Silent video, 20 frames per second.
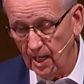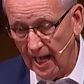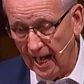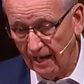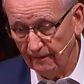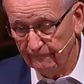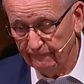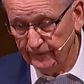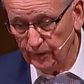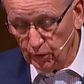
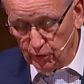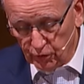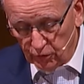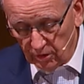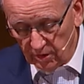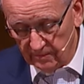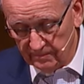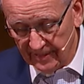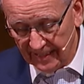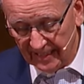our
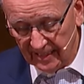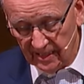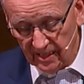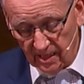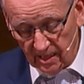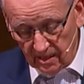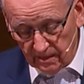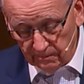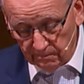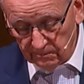future to be
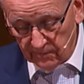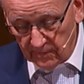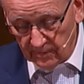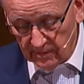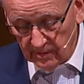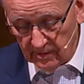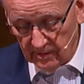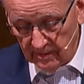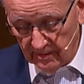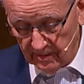
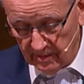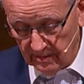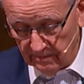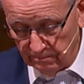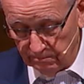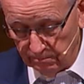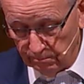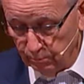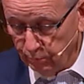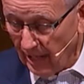uh,
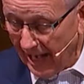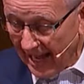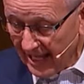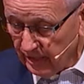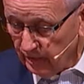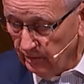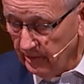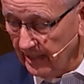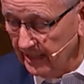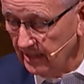
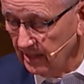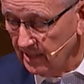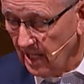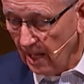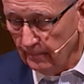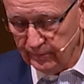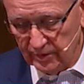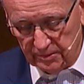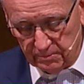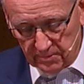brighter and
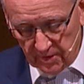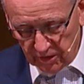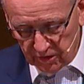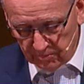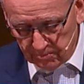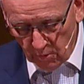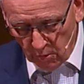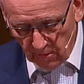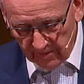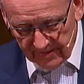accomplish much
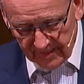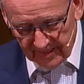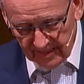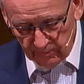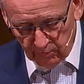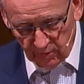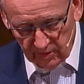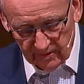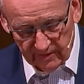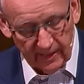more than it
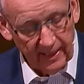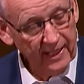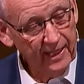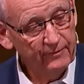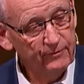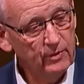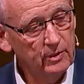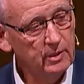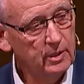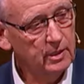would have
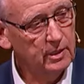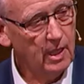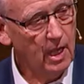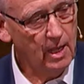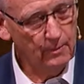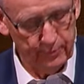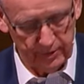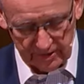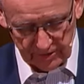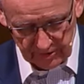ever
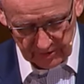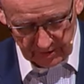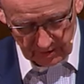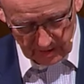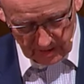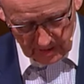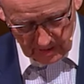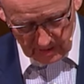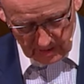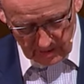accomplished
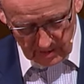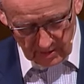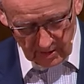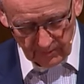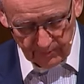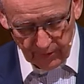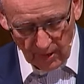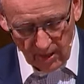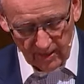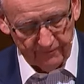
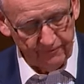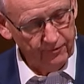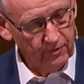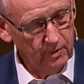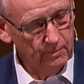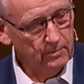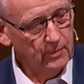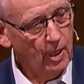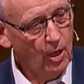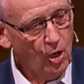apart
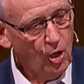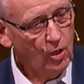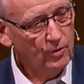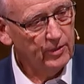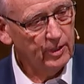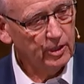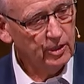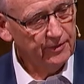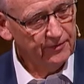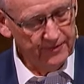from all
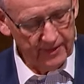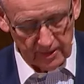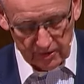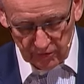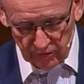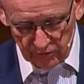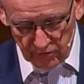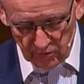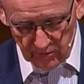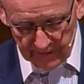the good things
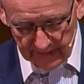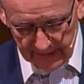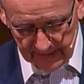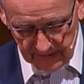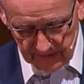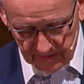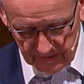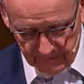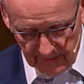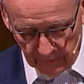you're doing in
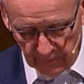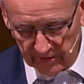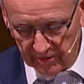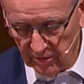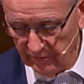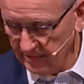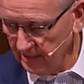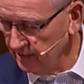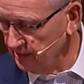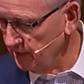us. May we
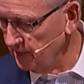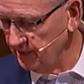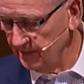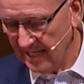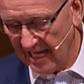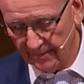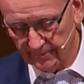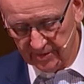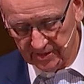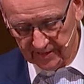do this
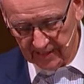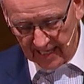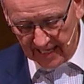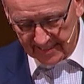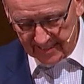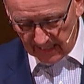side by side.